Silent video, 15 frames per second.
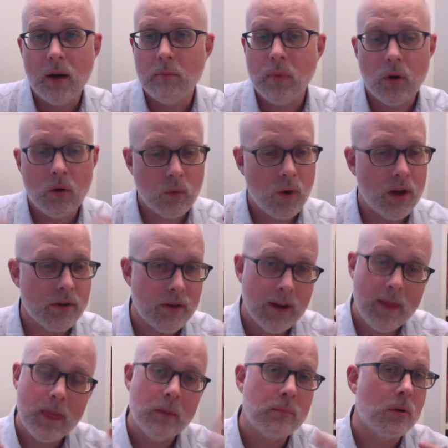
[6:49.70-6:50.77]
both while you're
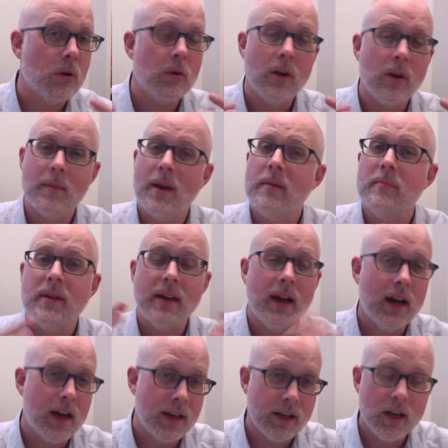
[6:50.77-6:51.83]
in the program and
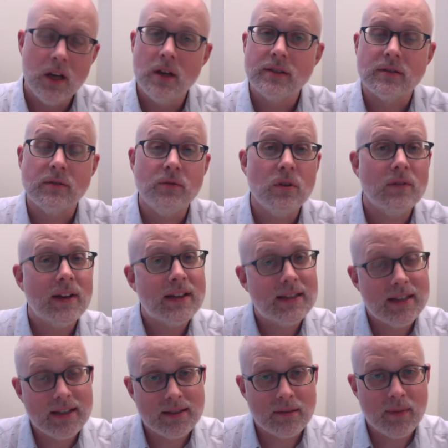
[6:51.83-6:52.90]
beyond. So if you have
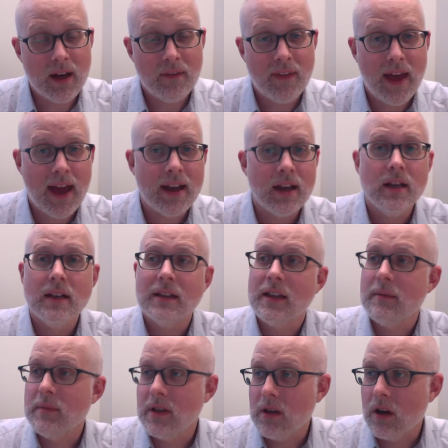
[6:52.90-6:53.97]
ideas about that,
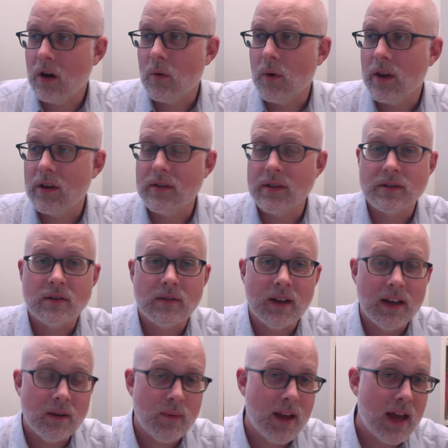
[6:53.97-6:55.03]
let me know. Whether it's
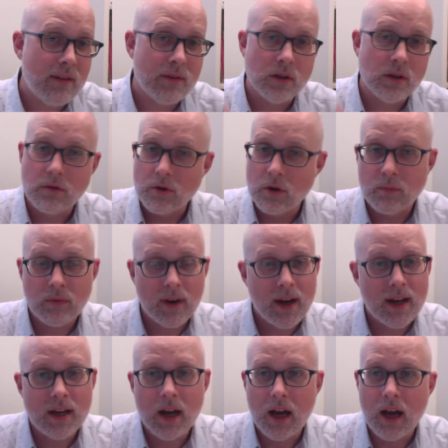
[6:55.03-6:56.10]
creative, we have a group,
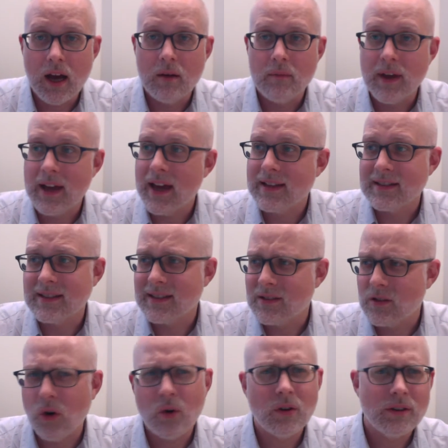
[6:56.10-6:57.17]
right? That hasn't
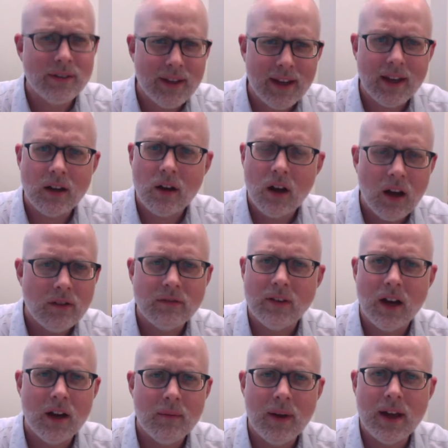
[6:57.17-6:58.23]
totally taken off.
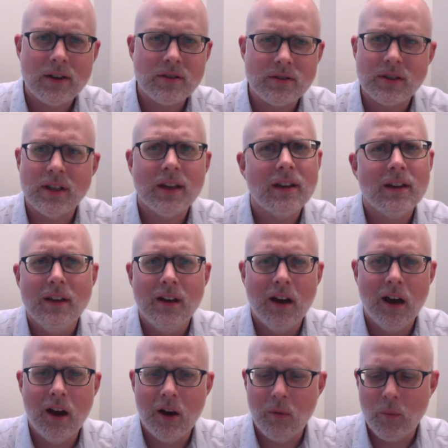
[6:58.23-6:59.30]
Actually,
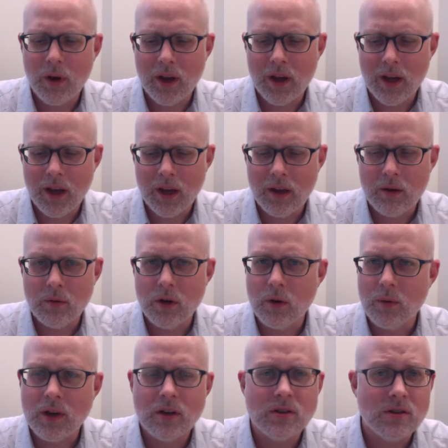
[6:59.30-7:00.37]

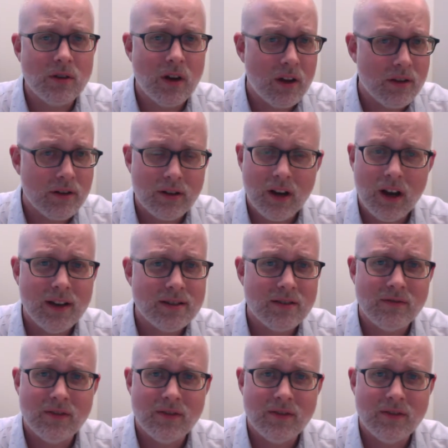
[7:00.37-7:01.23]
we could do other kinds of